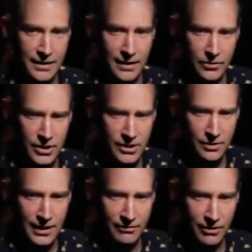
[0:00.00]
There's also
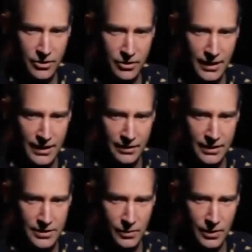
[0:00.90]
kind of a third layer in
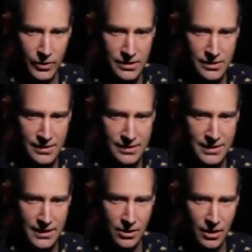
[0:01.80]
this one, which is the
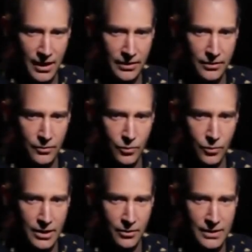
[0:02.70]
sticker on the
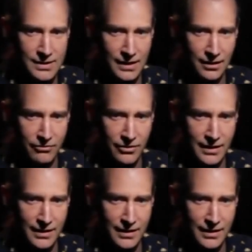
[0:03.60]
window itself,